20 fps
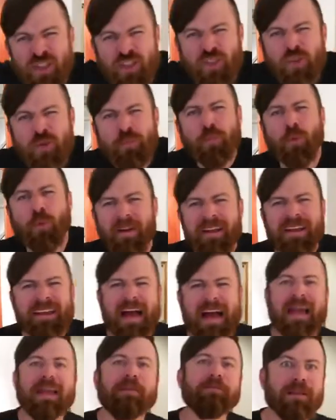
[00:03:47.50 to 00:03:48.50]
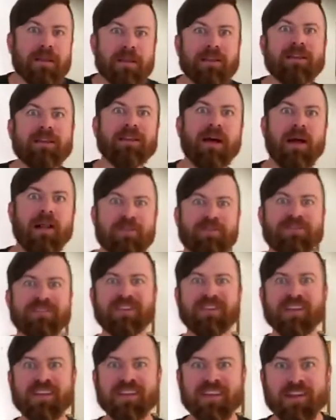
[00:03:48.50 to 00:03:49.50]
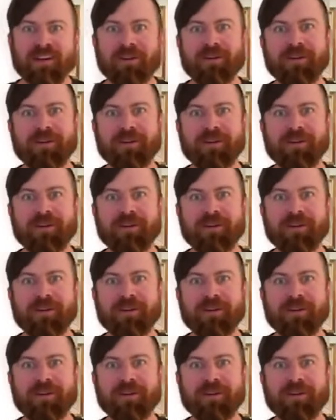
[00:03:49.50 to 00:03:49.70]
$2.9 million in a year,